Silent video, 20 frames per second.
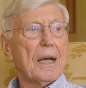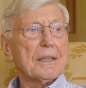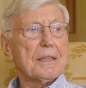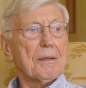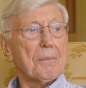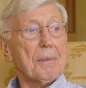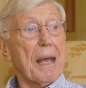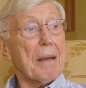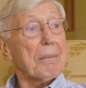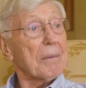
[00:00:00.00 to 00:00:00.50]

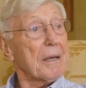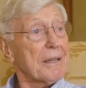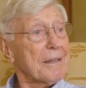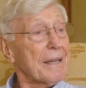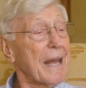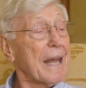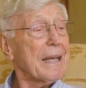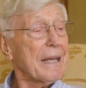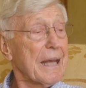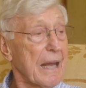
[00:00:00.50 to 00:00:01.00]
to be able to
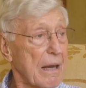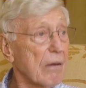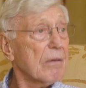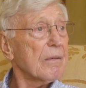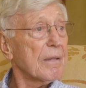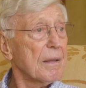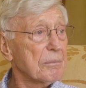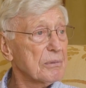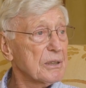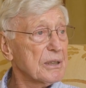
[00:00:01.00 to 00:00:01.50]
take care
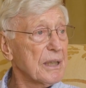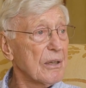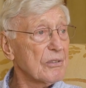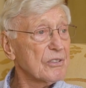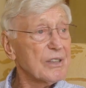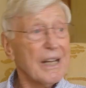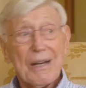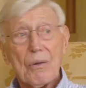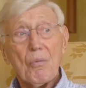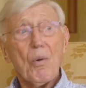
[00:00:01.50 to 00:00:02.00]
of
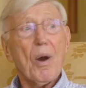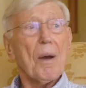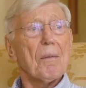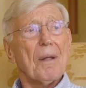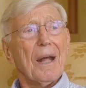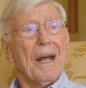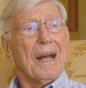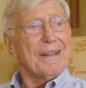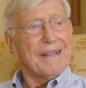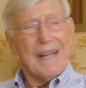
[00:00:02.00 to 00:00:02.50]
themselves. They didn't
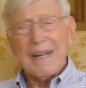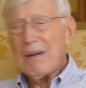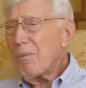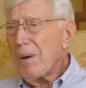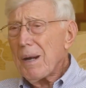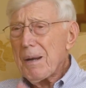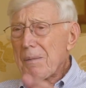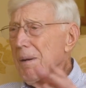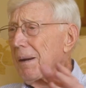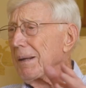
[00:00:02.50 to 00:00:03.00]
want
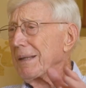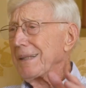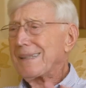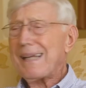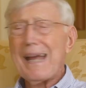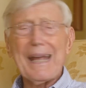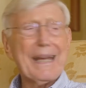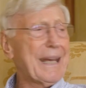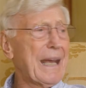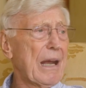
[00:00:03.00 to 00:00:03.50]
anybody to
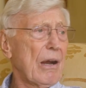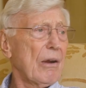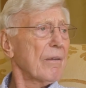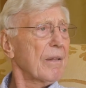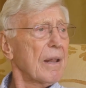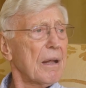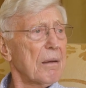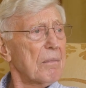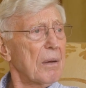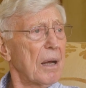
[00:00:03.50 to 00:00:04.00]
take care
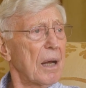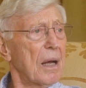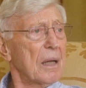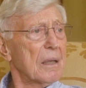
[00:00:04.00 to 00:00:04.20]
of them.